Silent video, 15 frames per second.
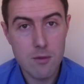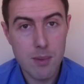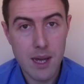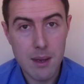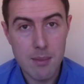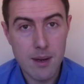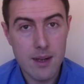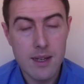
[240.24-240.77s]
of
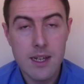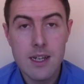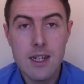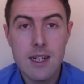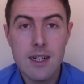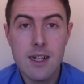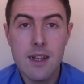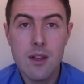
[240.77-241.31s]
paper
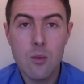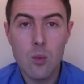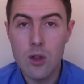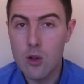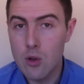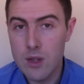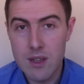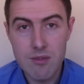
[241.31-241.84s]
with
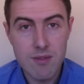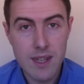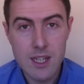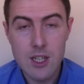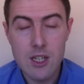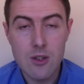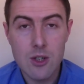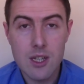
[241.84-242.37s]
all different
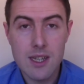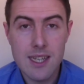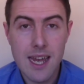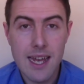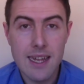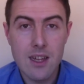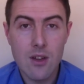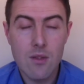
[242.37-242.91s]
issues
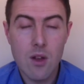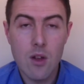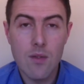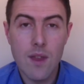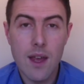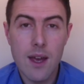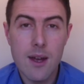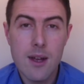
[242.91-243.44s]
contained on
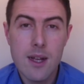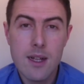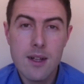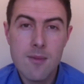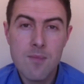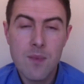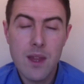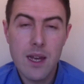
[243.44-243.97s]
there,
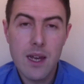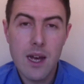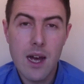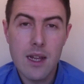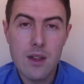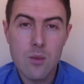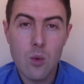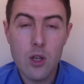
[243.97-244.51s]

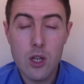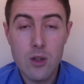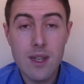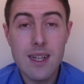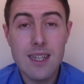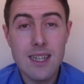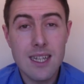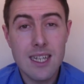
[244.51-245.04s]
and what you
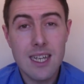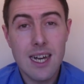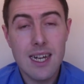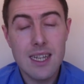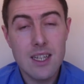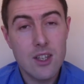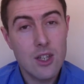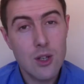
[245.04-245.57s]
need to
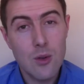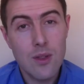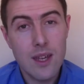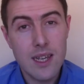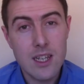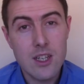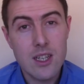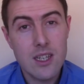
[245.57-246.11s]
decide is two
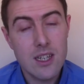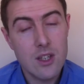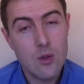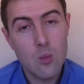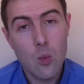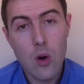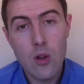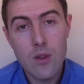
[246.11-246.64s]
things: is
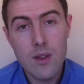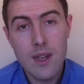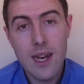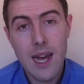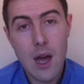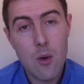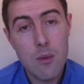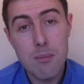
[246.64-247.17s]
one,
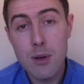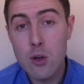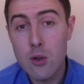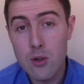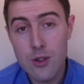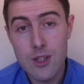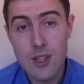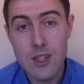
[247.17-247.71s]
how
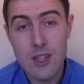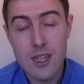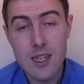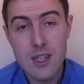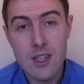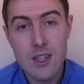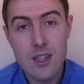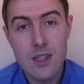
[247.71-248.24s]
important is
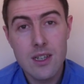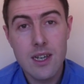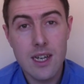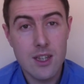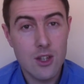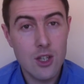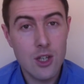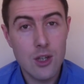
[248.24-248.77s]
this,
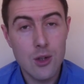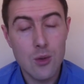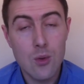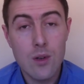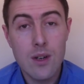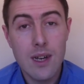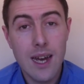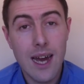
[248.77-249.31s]
and two,
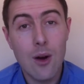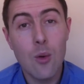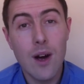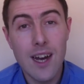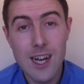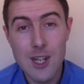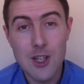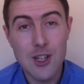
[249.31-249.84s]
how
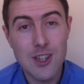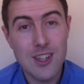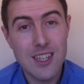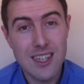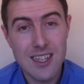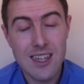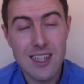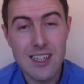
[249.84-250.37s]
urgent
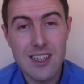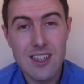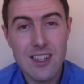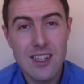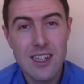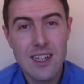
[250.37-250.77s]
is this?